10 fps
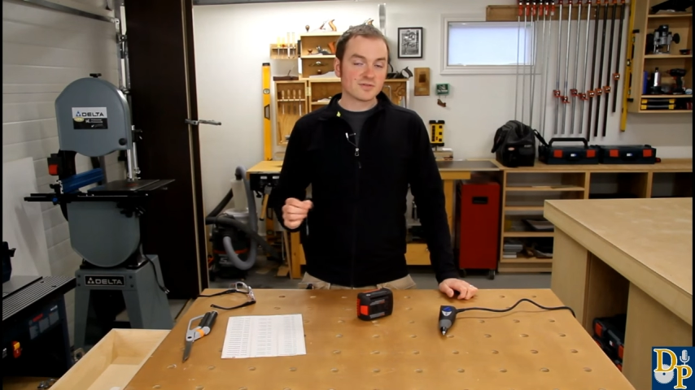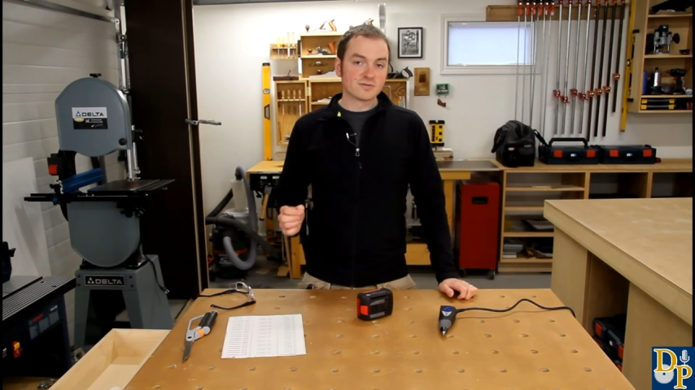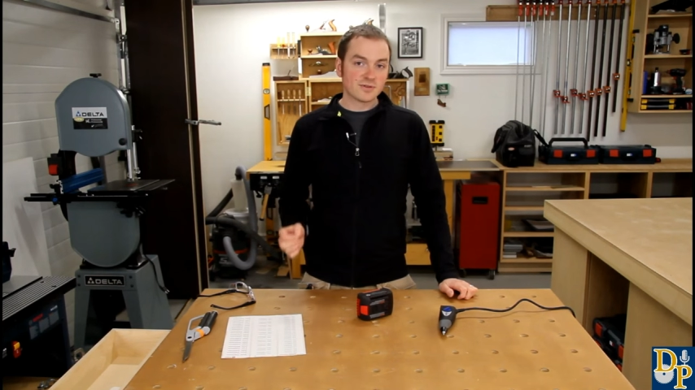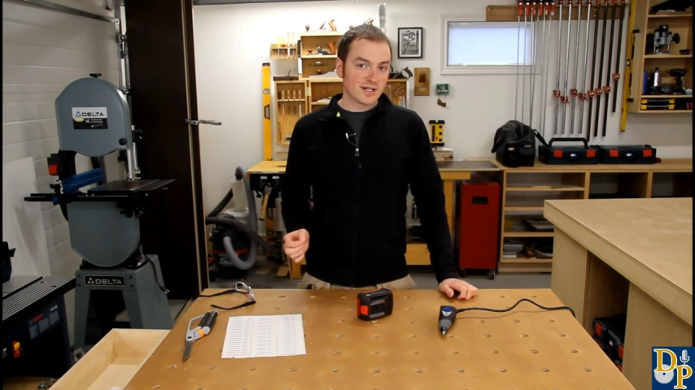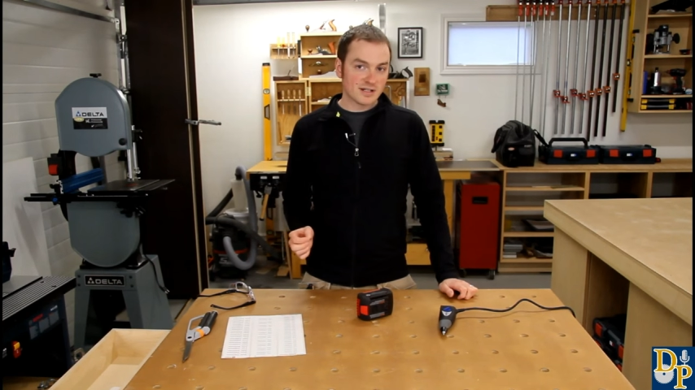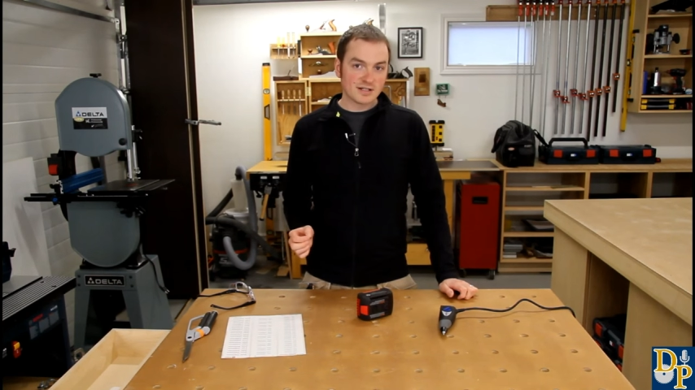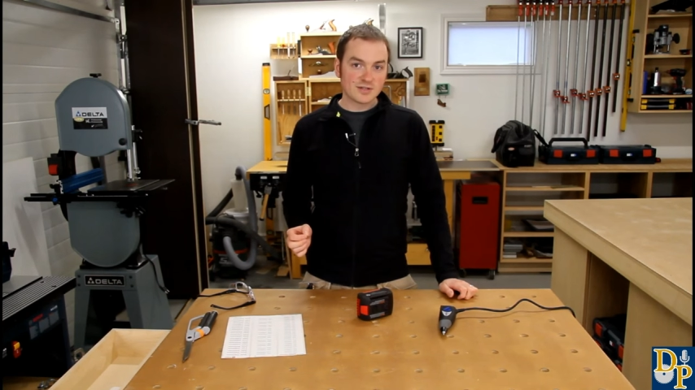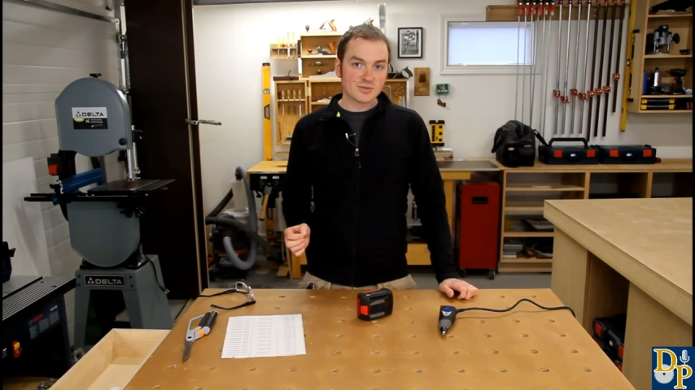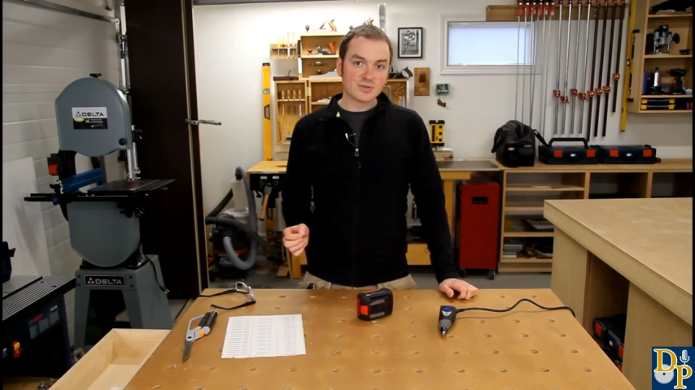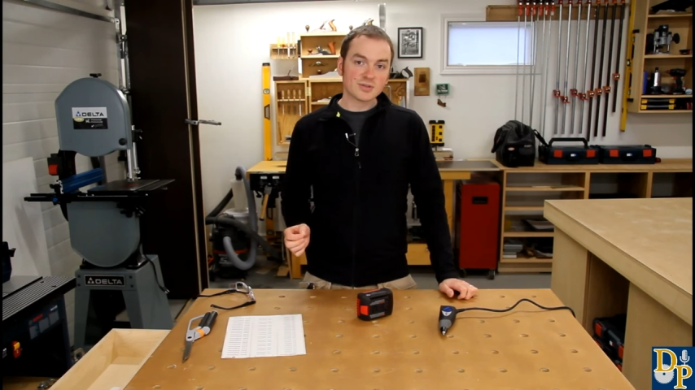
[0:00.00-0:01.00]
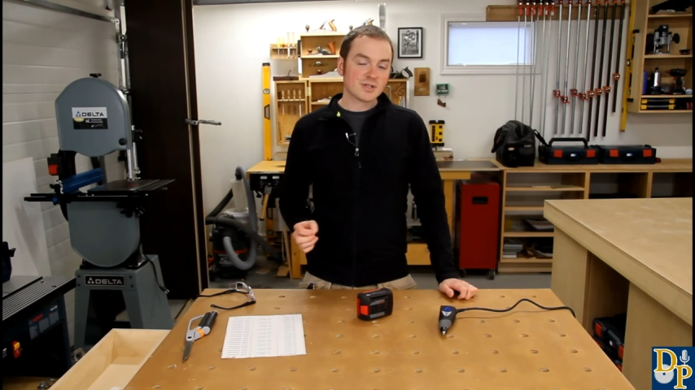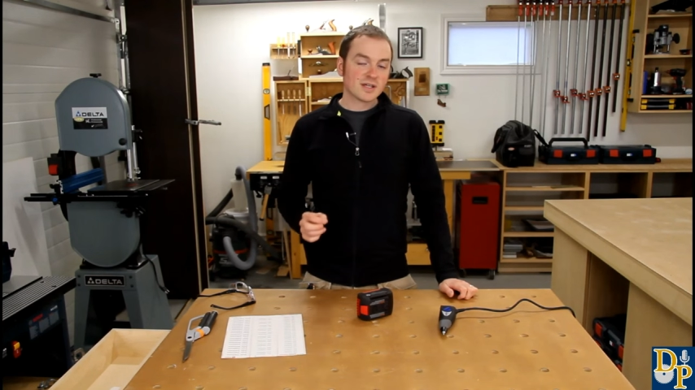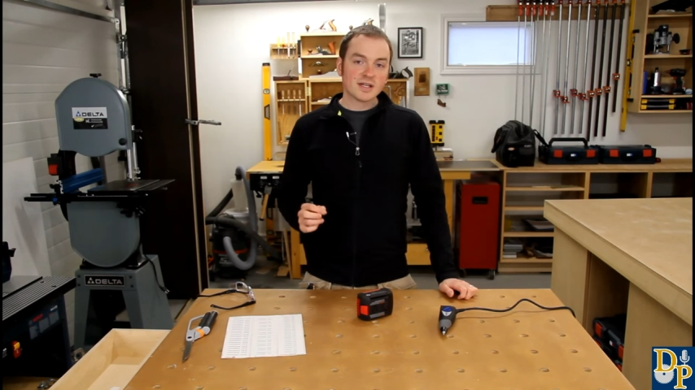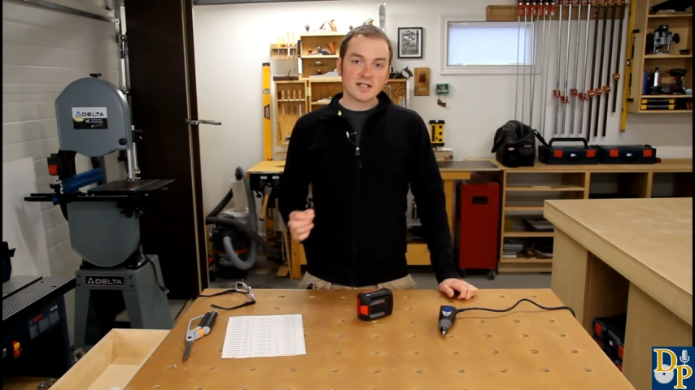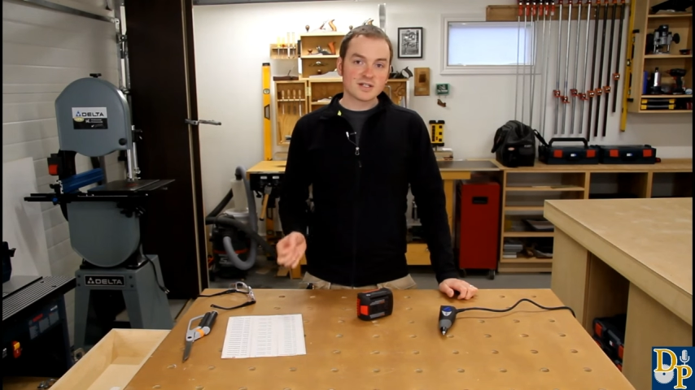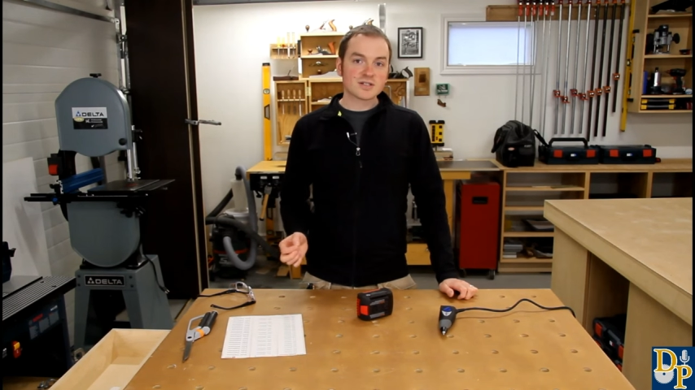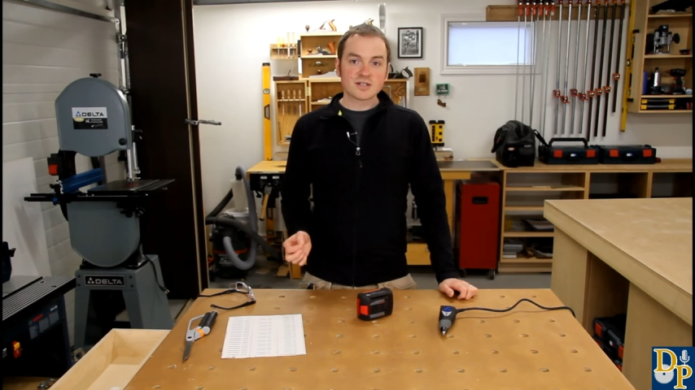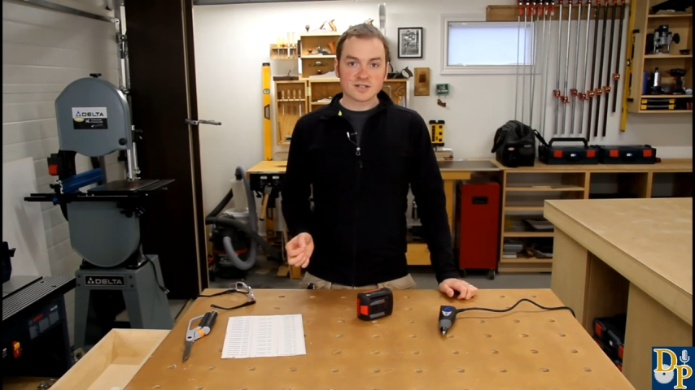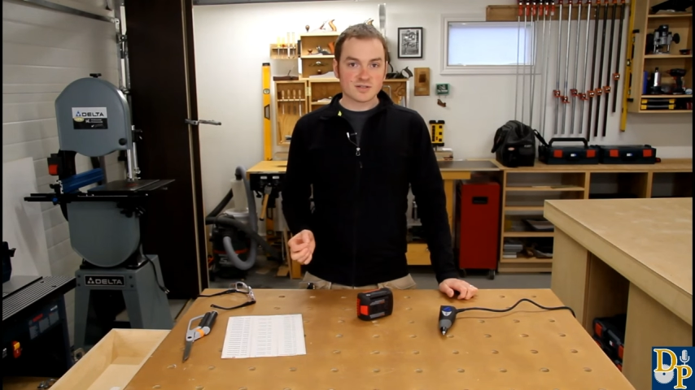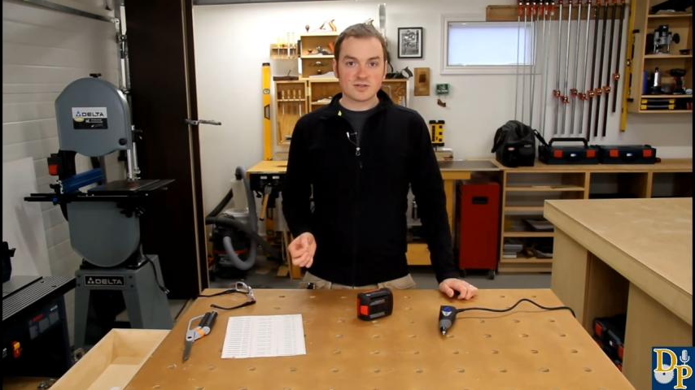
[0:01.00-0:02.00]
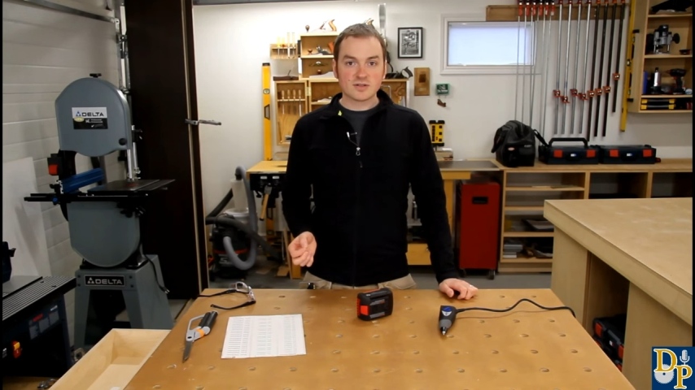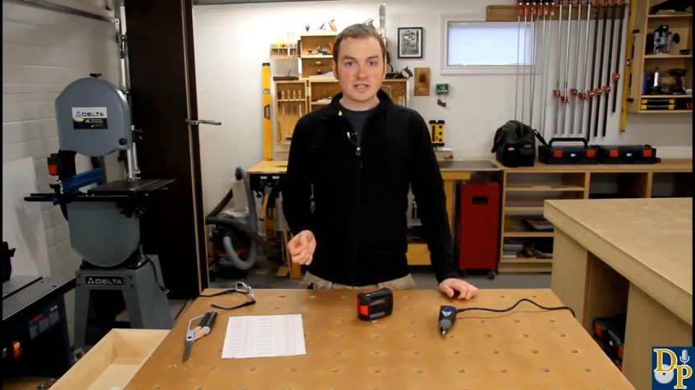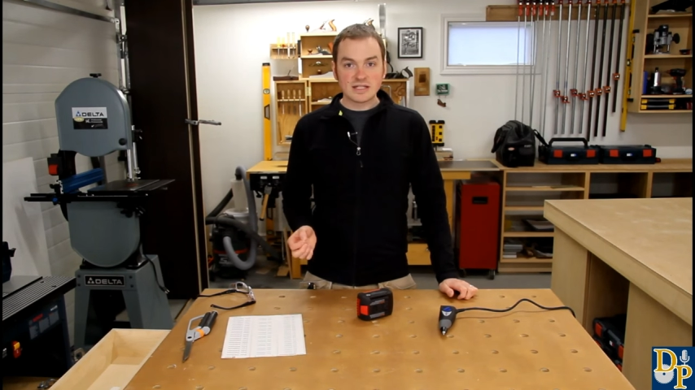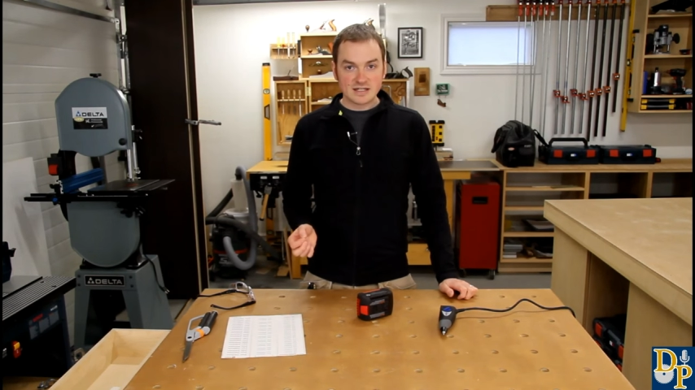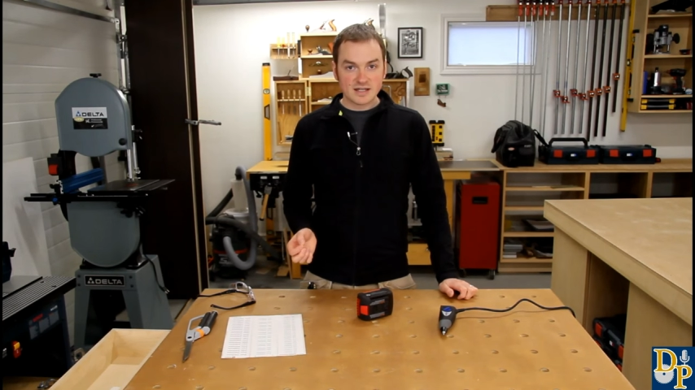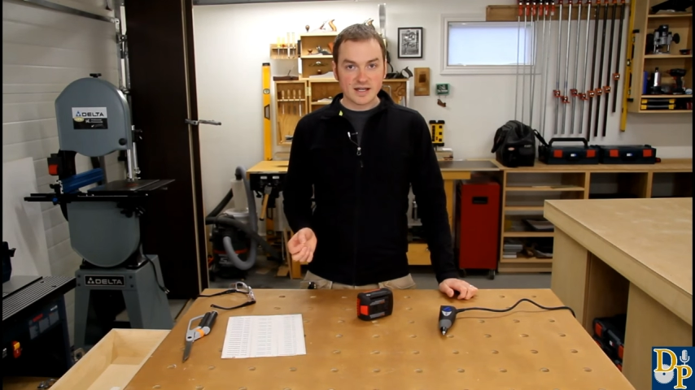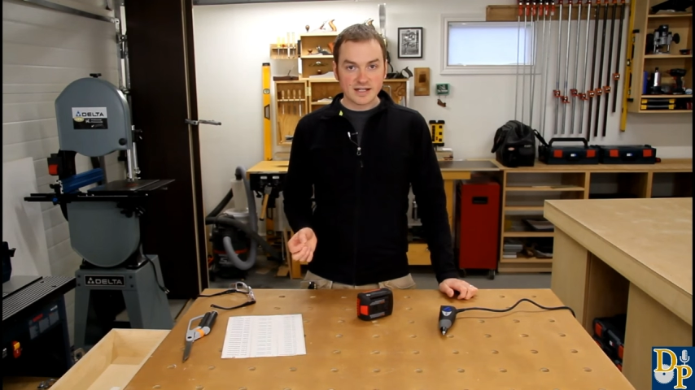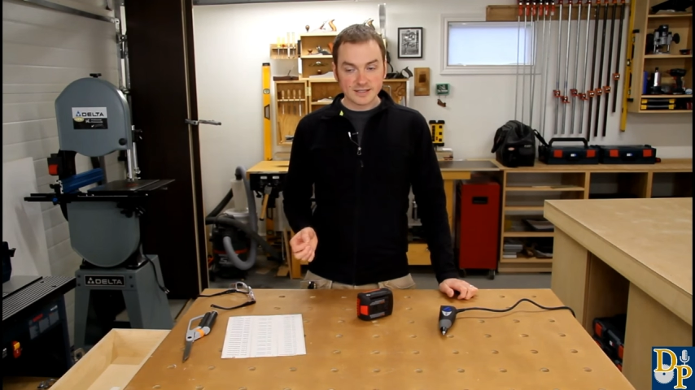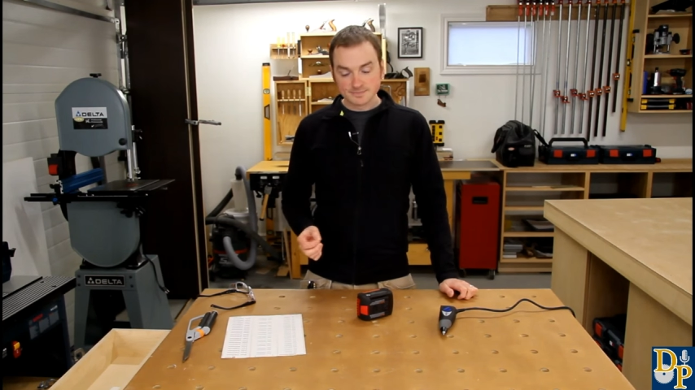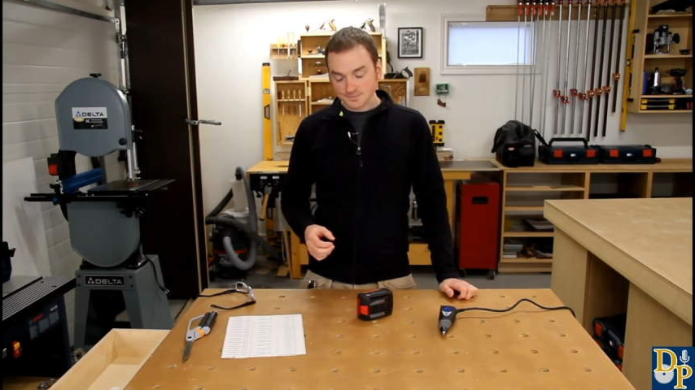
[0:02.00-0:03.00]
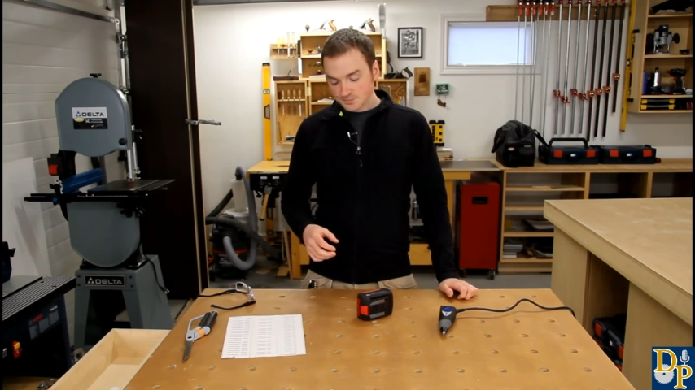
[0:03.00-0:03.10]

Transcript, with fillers: even write on a tool, it just doesn't look neat and tidy.